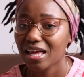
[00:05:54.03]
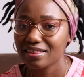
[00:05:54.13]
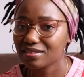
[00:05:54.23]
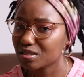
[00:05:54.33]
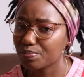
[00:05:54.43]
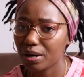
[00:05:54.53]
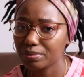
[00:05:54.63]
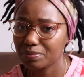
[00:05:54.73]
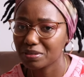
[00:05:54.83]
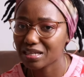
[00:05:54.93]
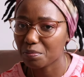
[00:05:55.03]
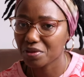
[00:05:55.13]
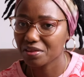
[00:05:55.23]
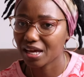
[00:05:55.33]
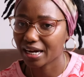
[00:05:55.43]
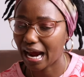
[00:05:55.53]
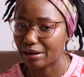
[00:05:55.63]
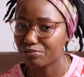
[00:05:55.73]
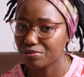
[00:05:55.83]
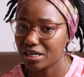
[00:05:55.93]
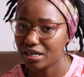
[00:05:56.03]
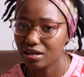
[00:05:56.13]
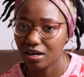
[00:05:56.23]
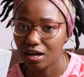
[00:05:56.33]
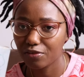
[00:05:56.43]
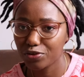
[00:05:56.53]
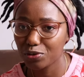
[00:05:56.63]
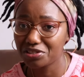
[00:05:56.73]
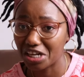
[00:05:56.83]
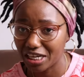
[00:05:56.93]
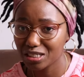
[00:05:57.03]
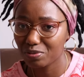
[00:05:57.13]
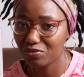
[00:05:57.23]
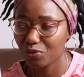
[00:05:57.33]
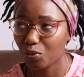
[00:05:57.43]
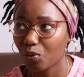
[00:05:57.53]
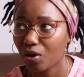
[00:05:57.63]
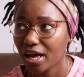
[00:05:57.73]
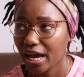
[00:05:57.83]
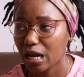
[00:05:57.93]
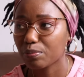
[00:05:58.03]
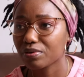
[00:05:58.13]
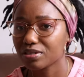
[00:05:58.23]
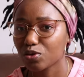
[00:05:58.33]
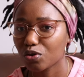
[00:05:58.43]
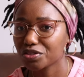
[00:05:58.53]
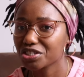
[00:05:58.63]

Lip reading: This will probably be something that I read a few days before April is over,